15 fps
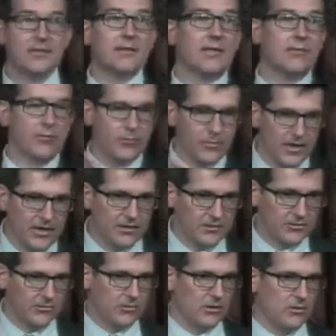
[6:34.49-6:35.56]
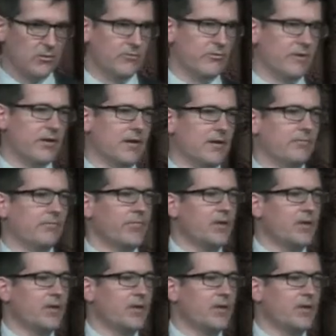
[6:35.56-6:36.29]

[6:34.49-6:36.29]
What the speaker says: and then repeat and do it all over again.